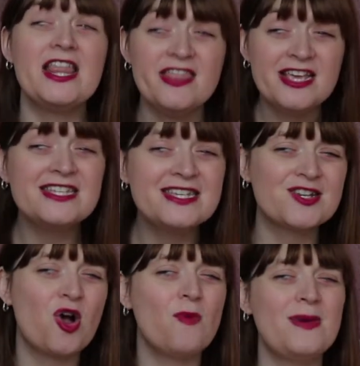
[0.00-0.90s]
This is
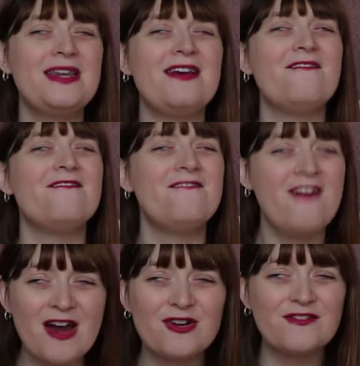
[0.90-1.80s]
common
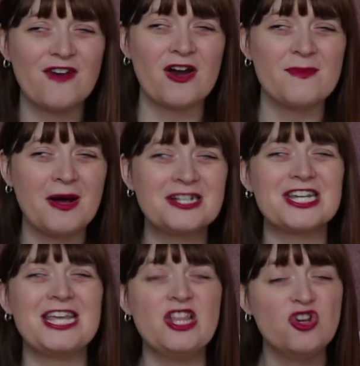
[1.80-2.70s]
very, very
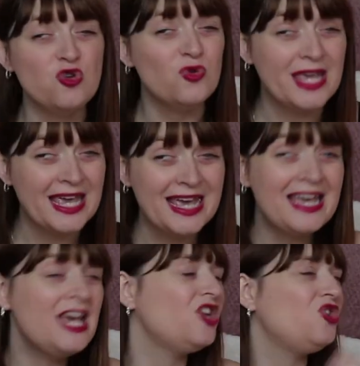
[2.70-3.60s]
much in the new year.